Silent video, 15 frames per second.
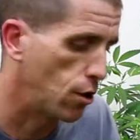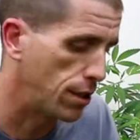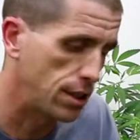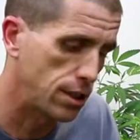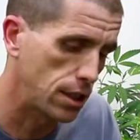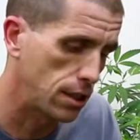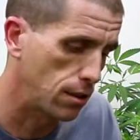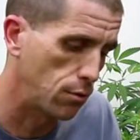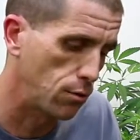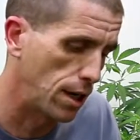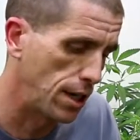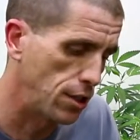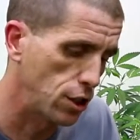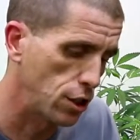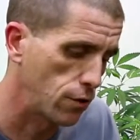this
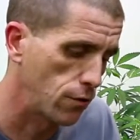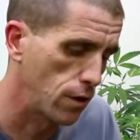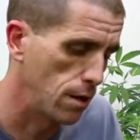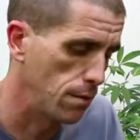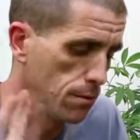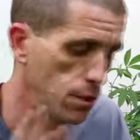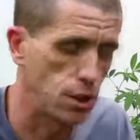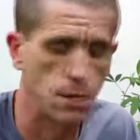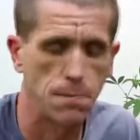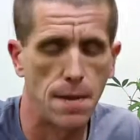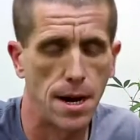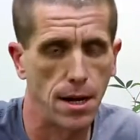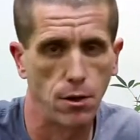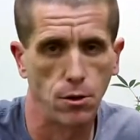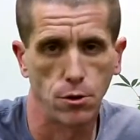ranges from the
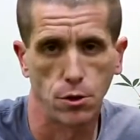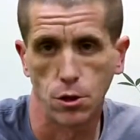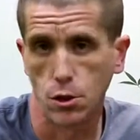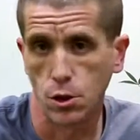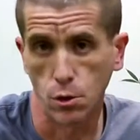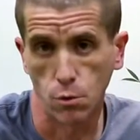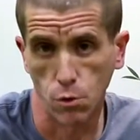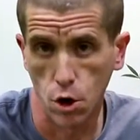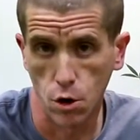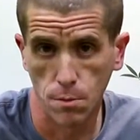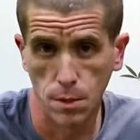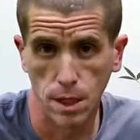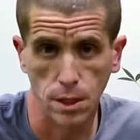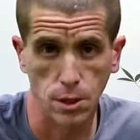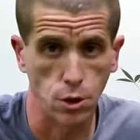smells to the
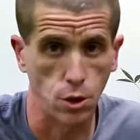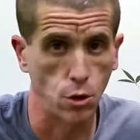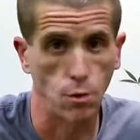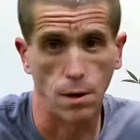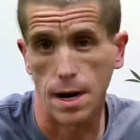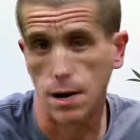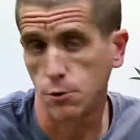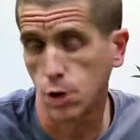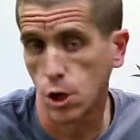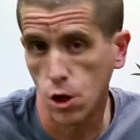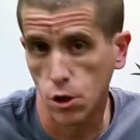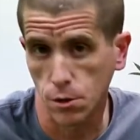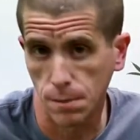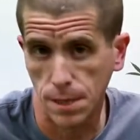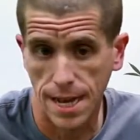aromas to how
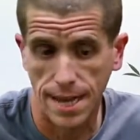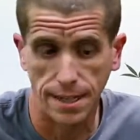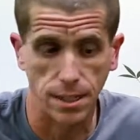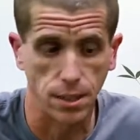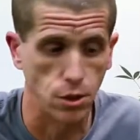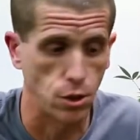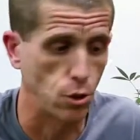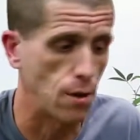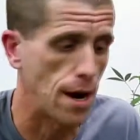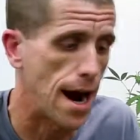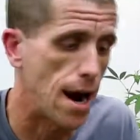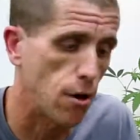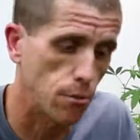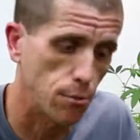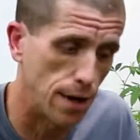tall the plant is to
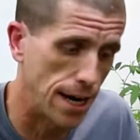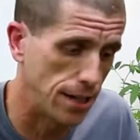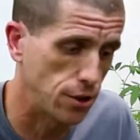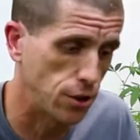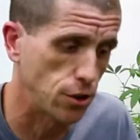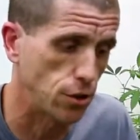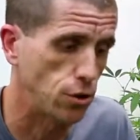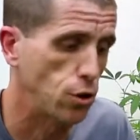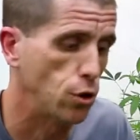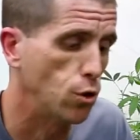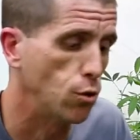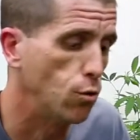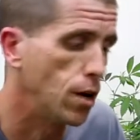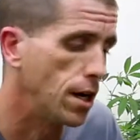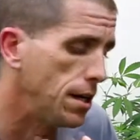how it branches
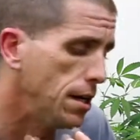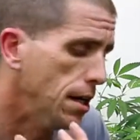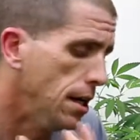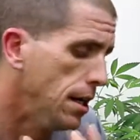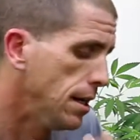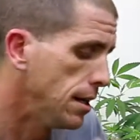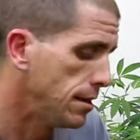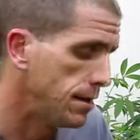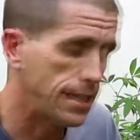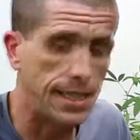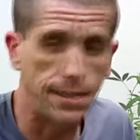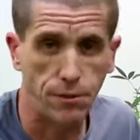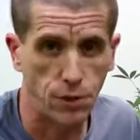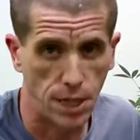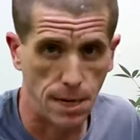to what
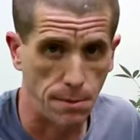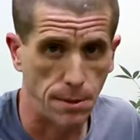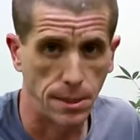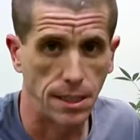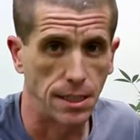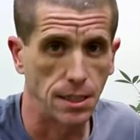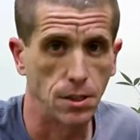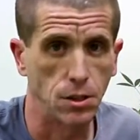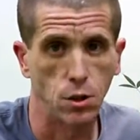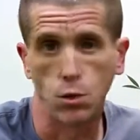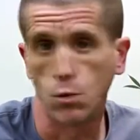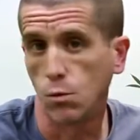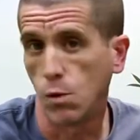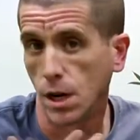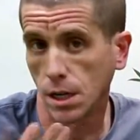leaf shape it is
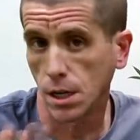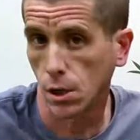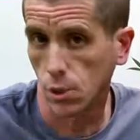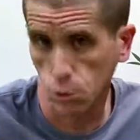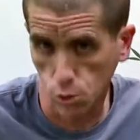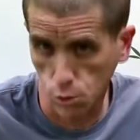to what color